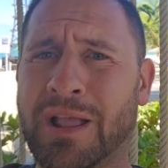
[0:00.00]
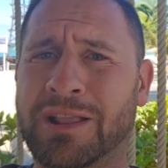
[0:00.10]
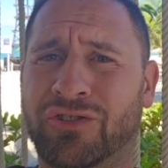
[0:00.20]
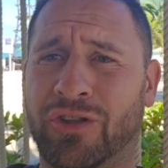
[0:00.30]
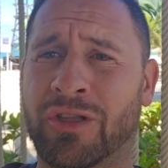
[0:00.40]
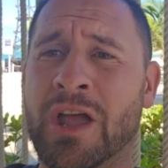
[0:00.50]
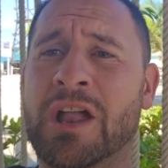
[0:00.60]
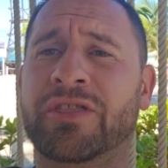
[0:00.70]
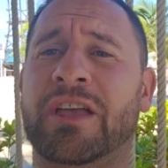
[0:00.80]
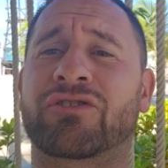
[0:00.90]
Listen,
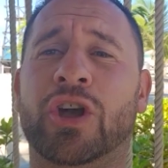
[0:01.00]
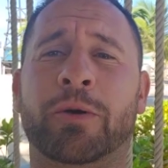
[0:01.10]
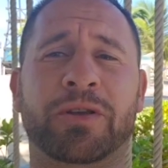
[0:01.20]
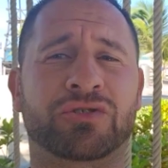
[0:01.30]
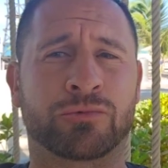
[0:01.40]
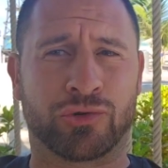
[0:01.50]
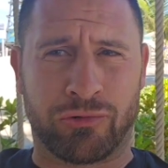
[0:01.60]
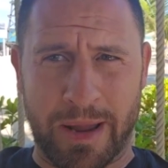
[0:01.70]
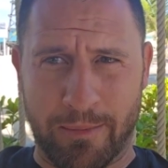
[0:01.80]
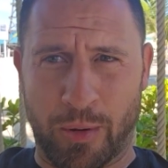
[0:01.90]
there's going to be some
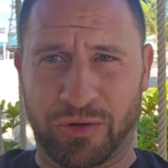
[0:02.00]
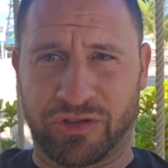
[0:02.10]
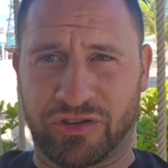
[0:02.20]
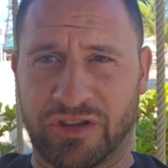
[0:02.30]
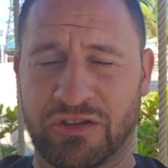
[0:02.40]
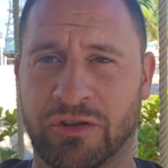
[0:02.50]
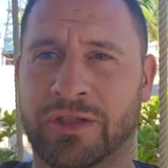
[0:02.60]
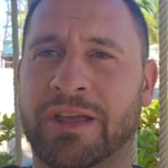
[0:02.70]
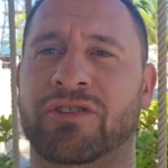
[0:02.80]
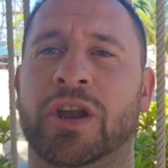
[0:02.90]
great moments this season.
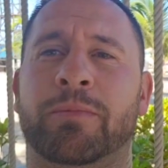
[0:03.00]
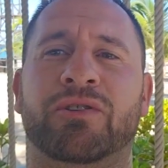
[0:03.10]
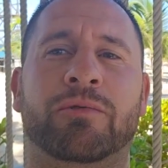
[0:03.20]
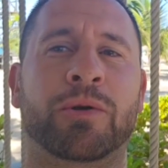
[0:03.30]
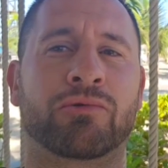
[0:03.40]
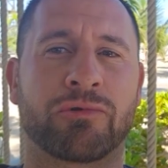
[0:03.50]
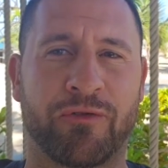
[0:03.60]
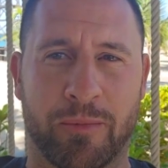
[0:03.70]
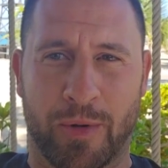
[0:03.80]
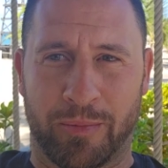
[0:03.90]
There's going to be some
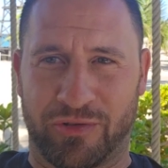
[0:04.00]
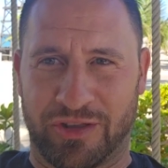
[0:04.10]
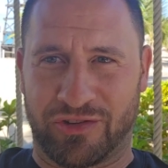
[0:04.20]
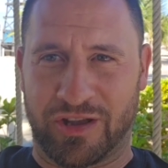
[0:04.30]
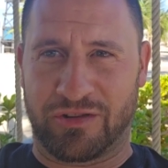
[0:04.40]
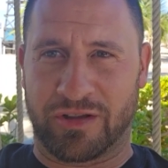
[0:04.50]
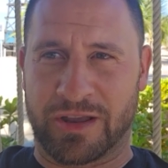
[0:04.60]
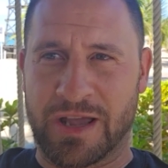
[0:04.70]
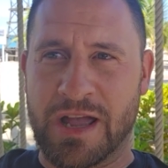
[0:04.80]
horrific moments this season.